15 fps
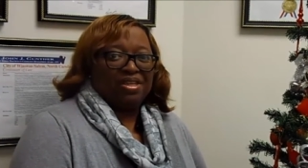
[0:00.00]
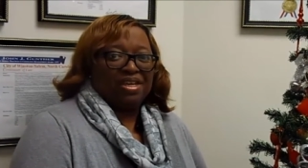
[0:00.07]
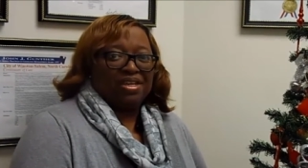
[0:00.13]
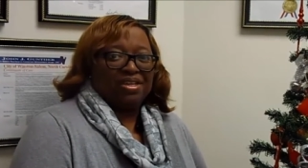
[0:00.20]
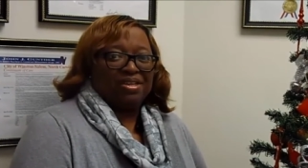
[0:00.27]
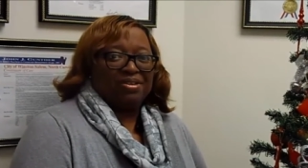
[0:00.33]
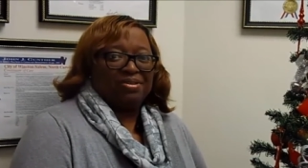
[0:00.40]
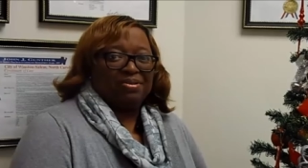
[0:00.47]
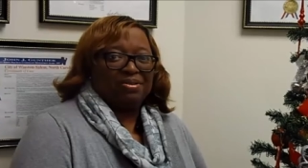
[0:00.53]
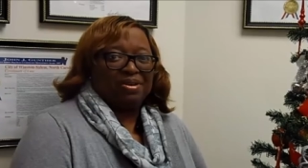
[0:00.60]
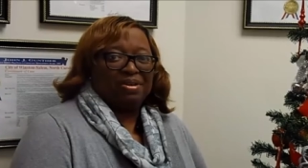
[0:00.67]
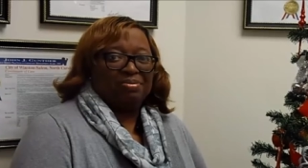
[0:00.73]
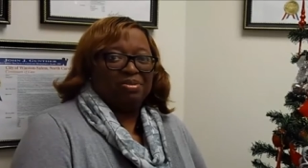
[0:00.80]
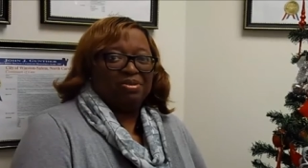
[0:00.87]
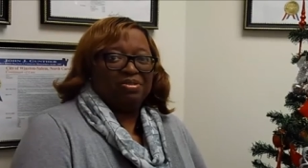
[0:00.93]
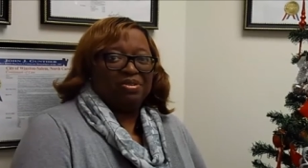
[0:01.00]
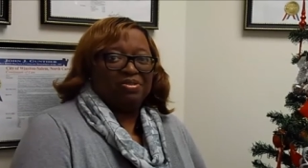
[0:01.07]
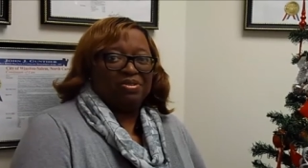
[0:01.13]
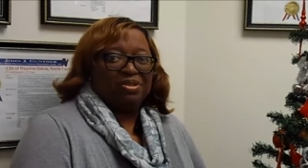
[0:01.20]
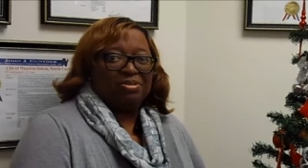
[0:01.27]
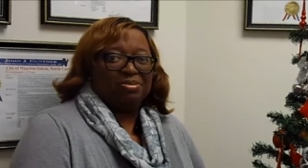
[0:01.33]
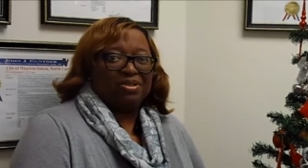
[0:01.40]
Thank you, and Merry
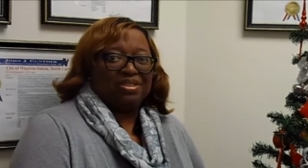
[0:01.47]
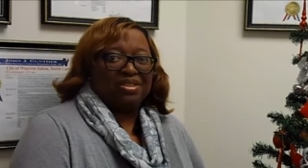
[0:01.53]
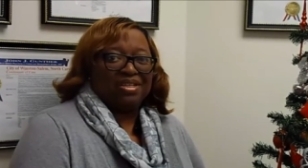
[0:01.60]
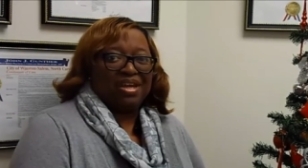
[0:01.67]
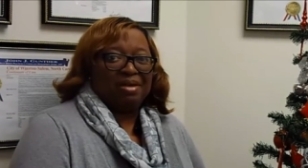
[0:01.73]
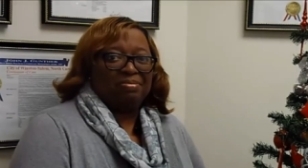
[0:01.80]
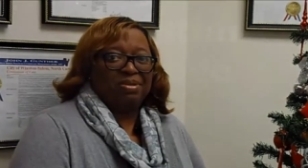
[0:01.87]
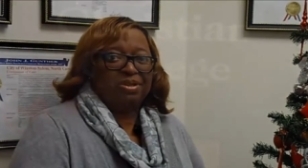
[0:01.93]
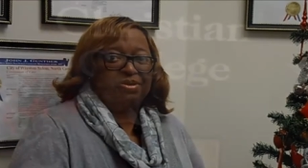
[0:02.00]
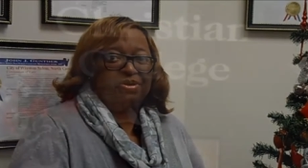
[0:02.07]
Christmas and Happy